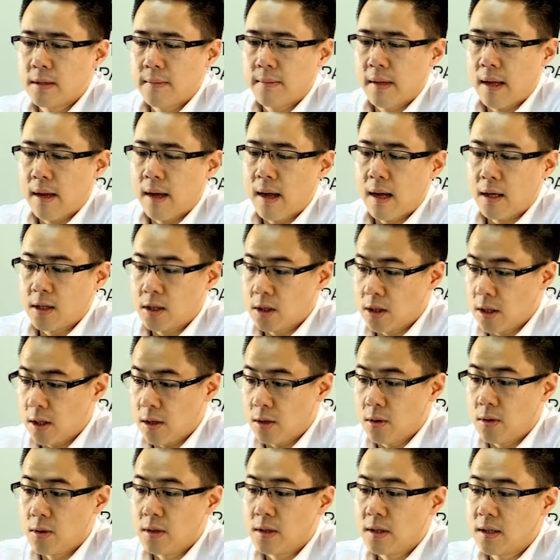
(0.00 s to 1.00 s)
they actually
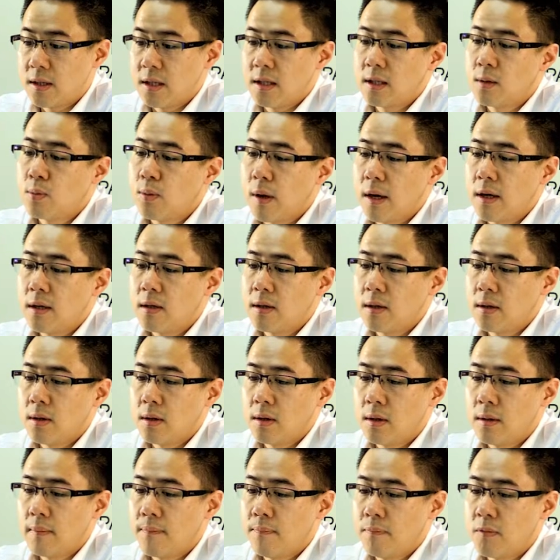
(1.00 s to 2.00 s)
use this way
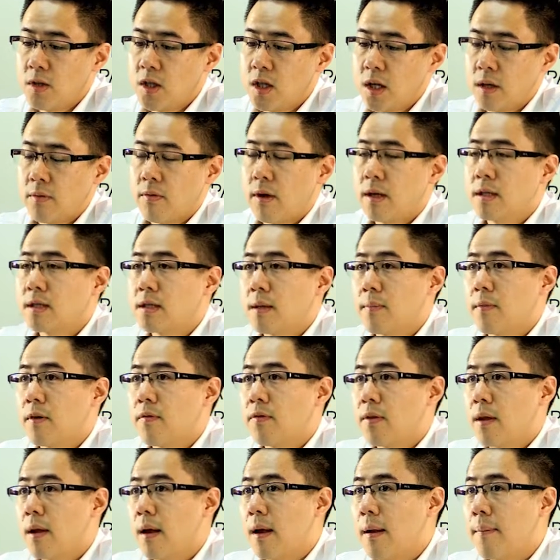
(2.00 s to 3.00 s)
to generate some
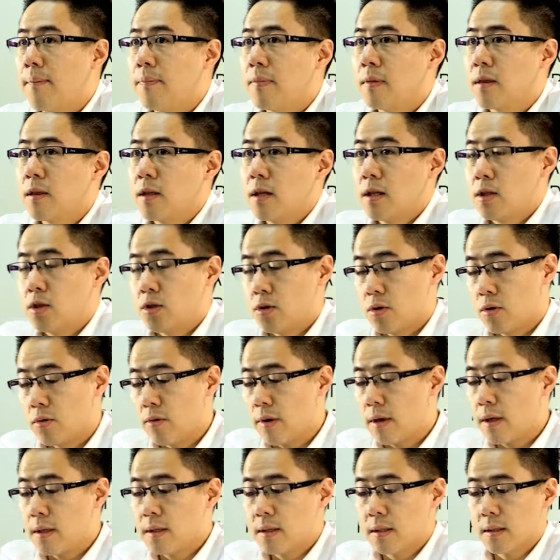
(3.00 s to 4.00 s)
of their
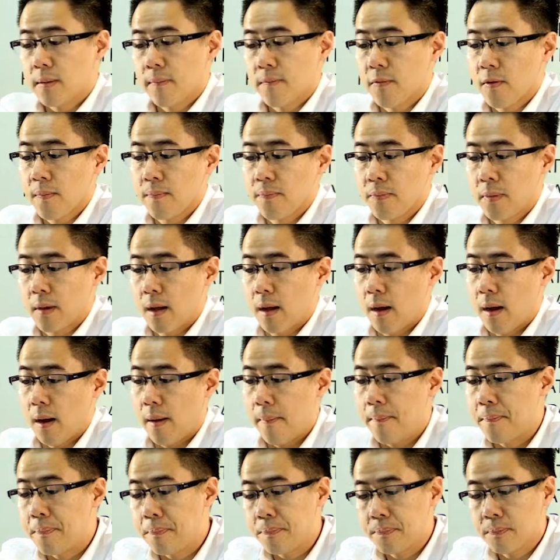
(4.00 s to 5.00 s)
jewelries,
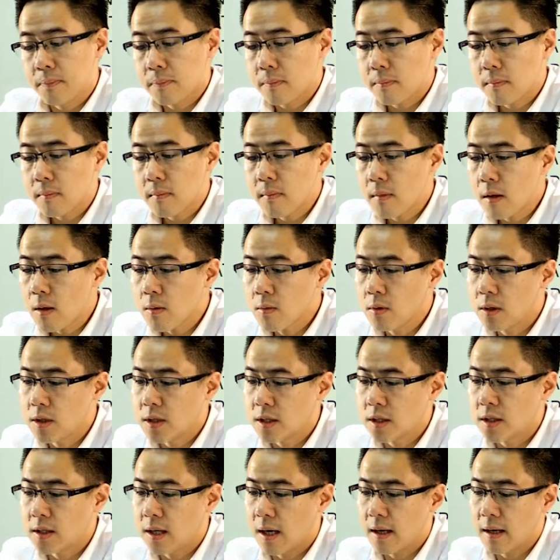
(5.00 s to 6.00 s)
which
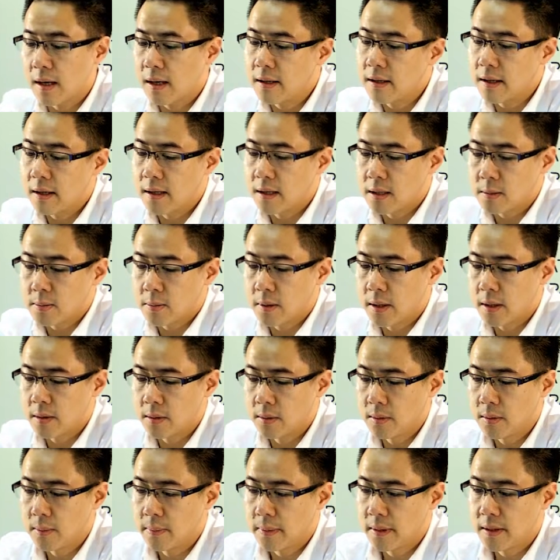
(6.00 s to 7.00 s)
is, I think is pretty
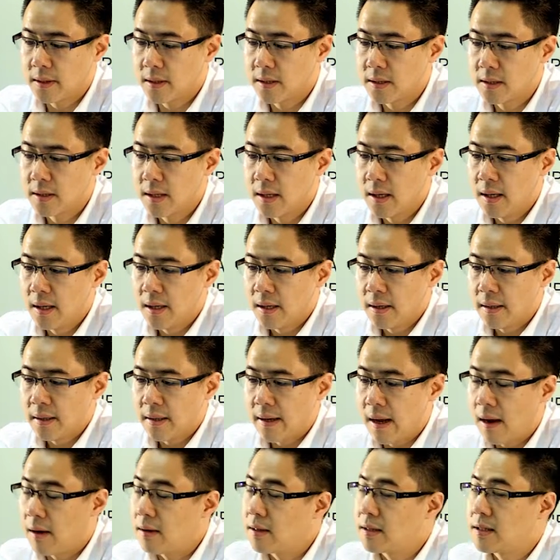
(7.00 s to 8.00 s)
cool, because
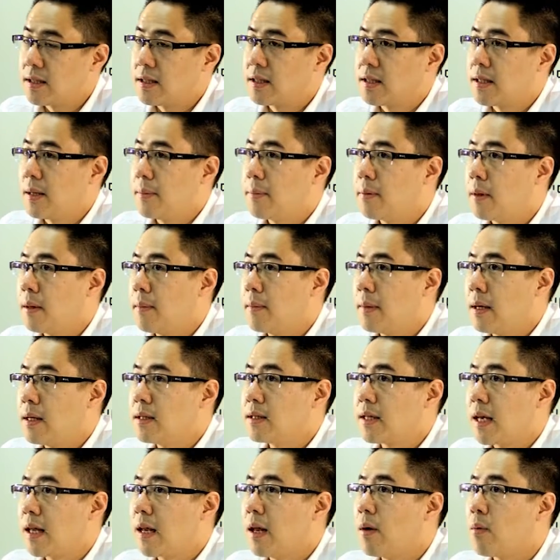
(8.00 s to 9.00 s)
now it just simply
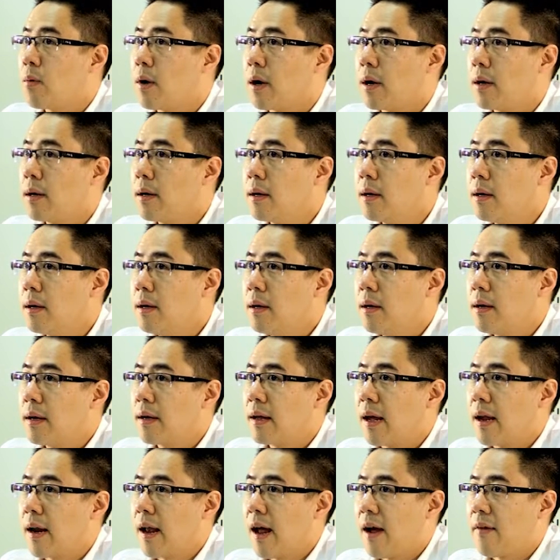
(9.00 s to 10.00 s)
means anyone
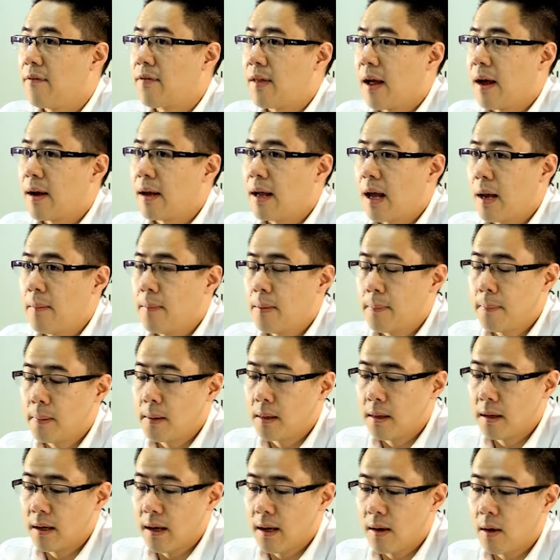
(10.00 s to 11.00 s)
can have that
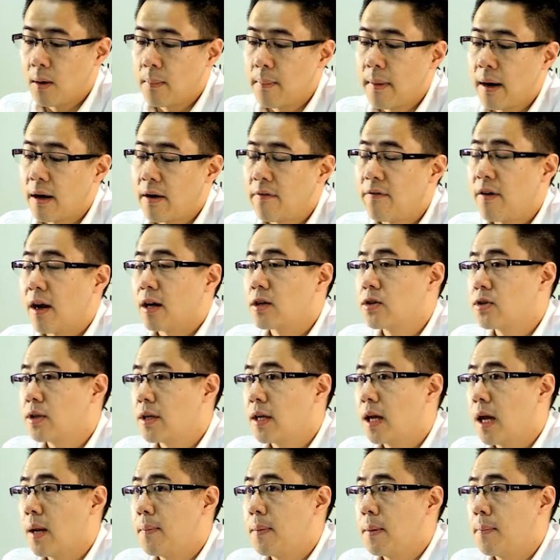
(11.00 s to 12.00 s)
capability or manufacturing
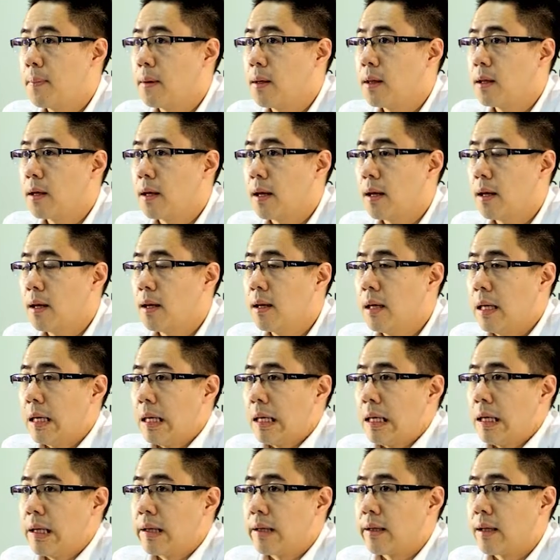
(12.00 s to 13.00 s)
capability
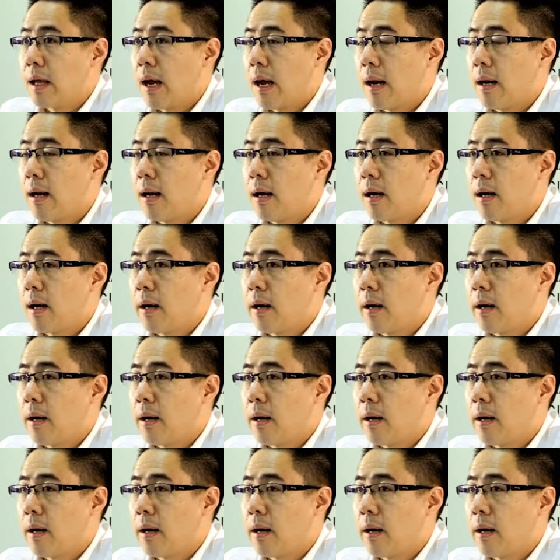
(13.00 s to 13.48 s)
that